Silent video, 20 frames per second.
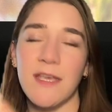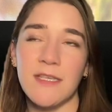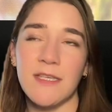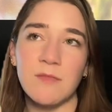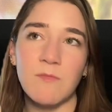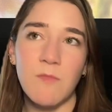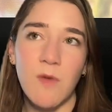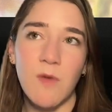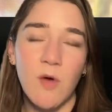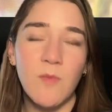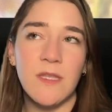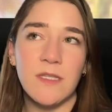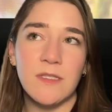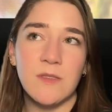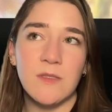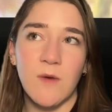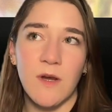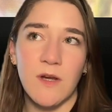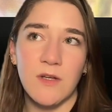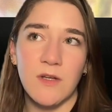she has
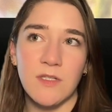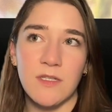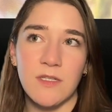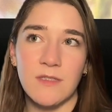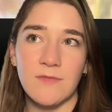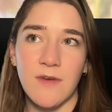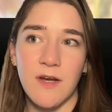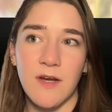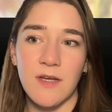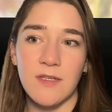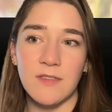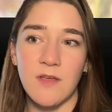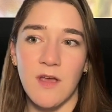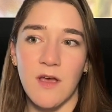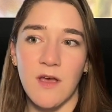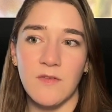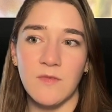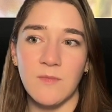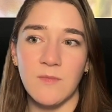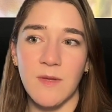moments where she's very
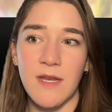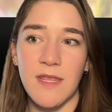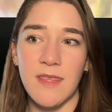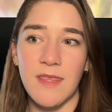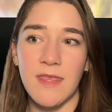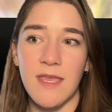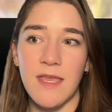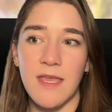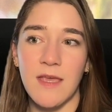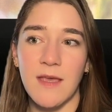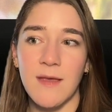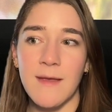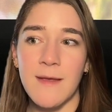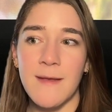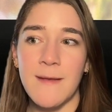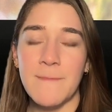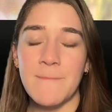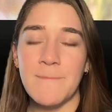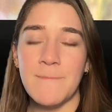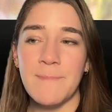soft, but I think
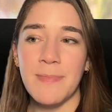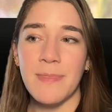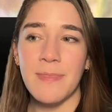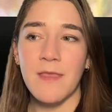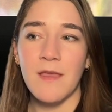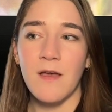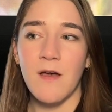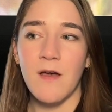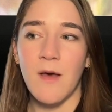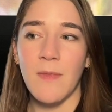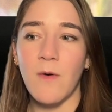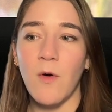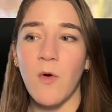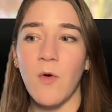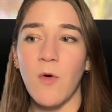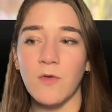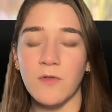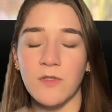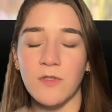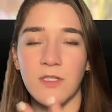on
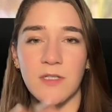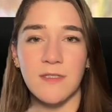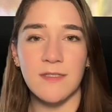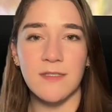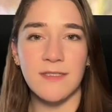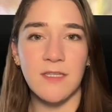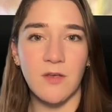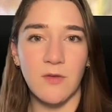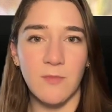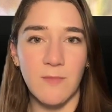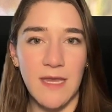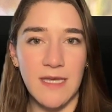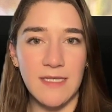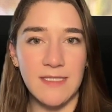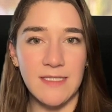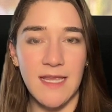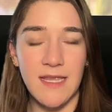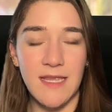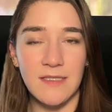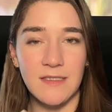the whole, she still
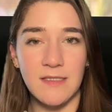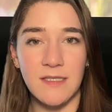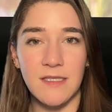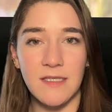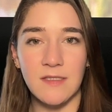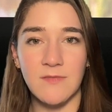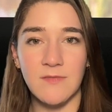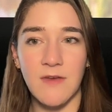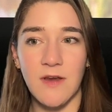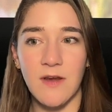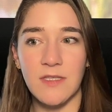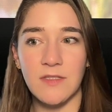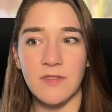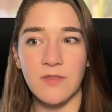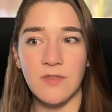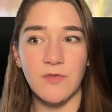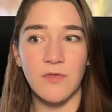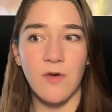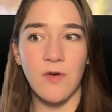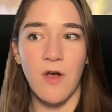maintains this
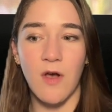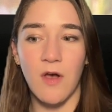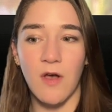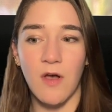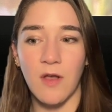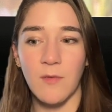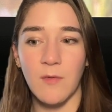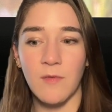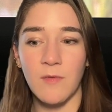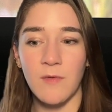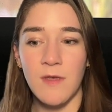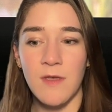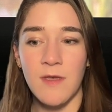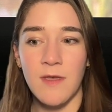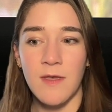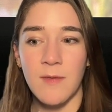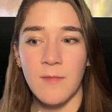very strong